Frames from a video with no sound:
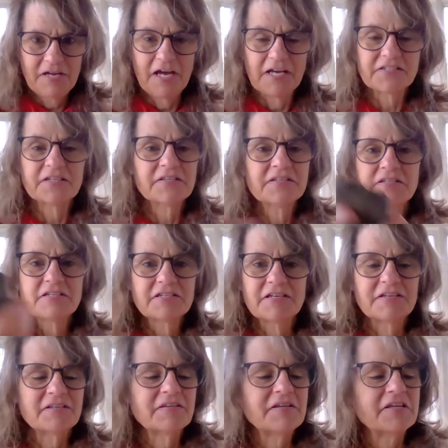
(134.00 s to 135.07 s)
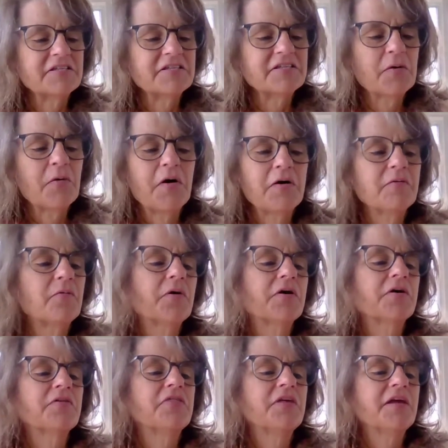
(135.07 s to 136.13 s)
cousins and so on
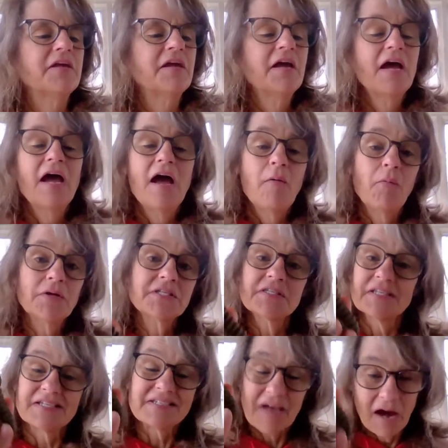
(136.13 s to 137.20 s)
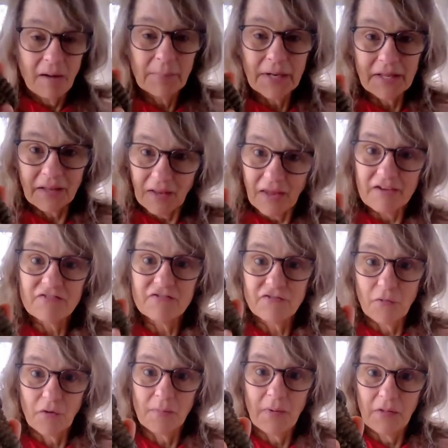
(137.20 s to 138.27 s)
were once the dominant life
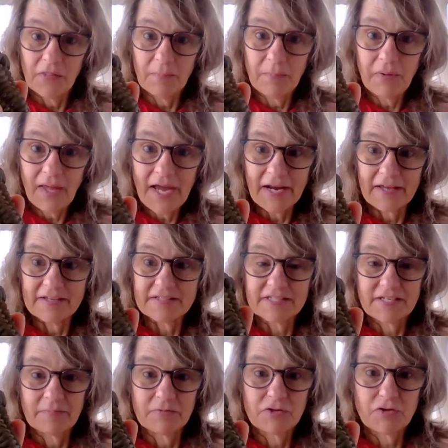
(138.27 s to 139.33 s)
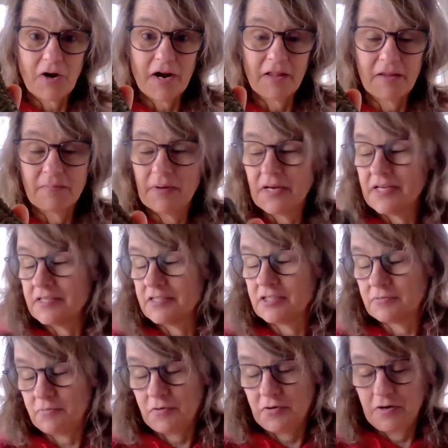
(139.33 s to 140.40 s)
form on the planet. Some
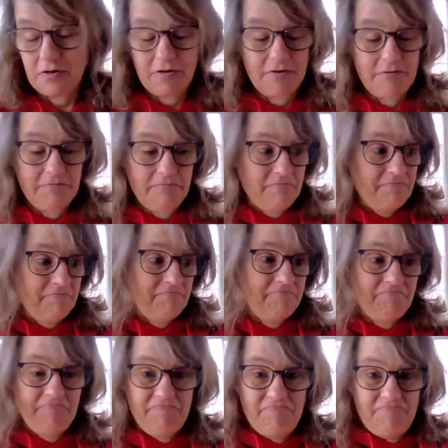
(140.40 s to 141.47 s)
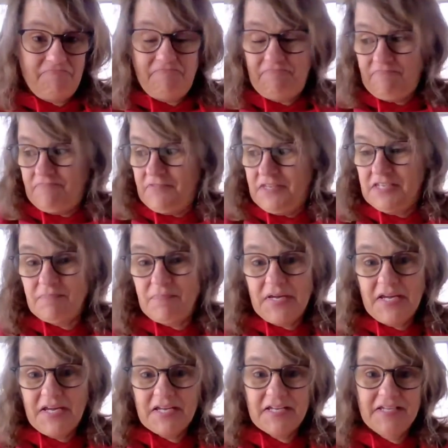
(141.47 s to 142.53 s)
trilobites were this
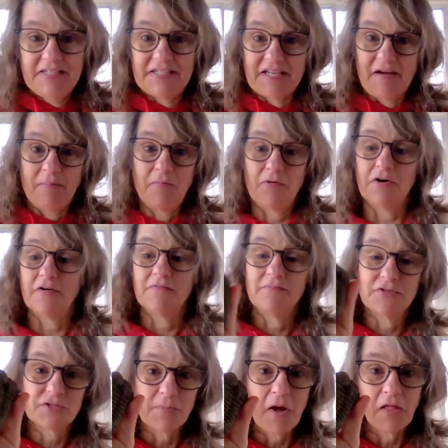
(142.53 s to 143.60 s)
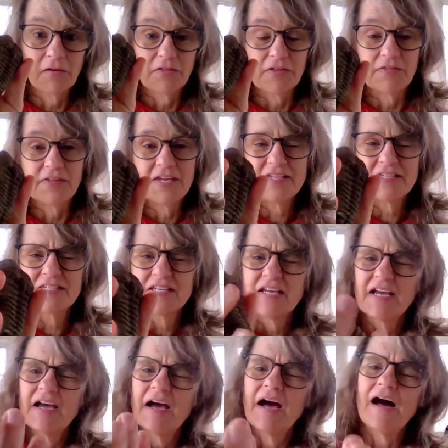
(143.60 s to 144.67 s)
big, some were smaller than this,
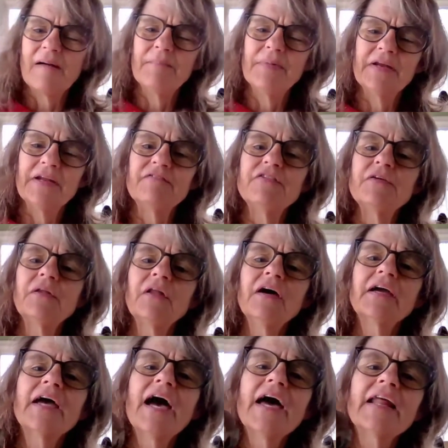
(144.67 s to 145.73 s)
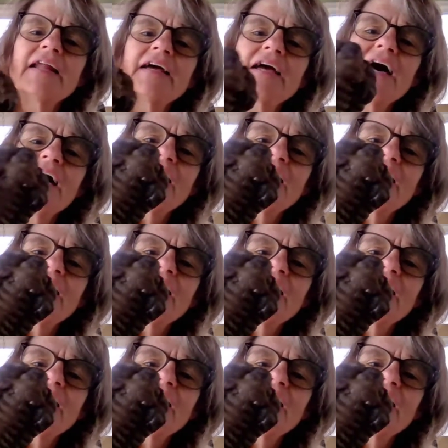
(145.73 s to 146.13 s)
but if you look at it, it